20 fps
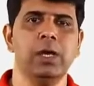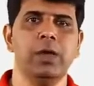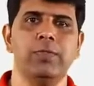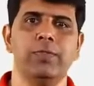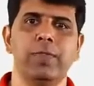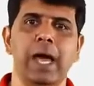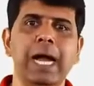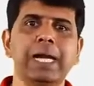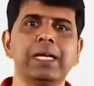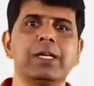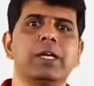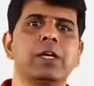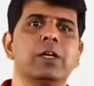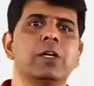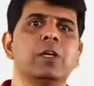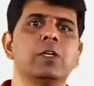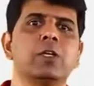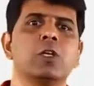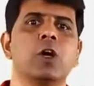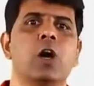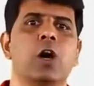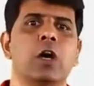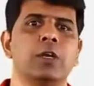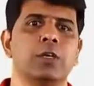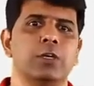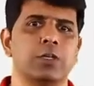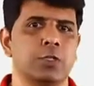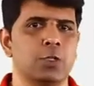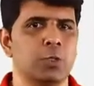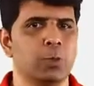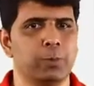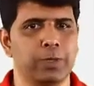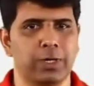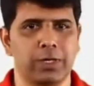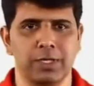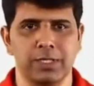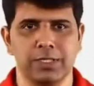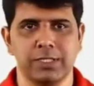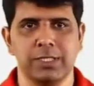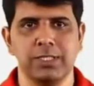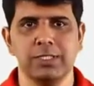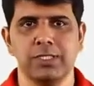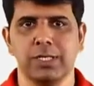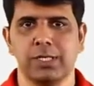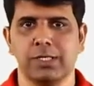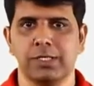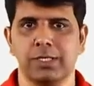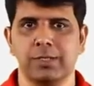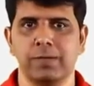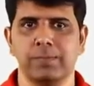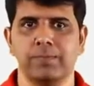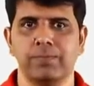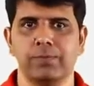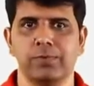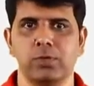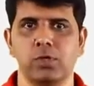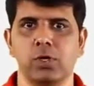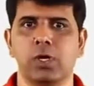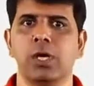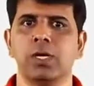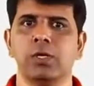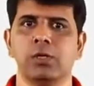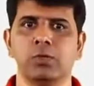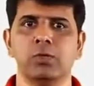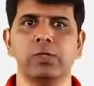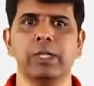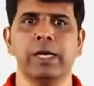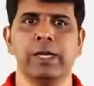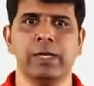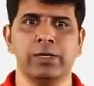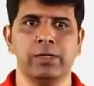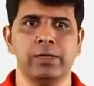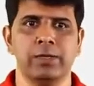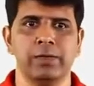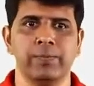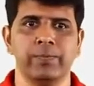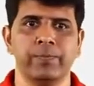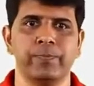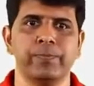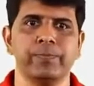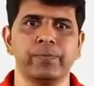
that cannot call superclass constructor. You can't do that at all.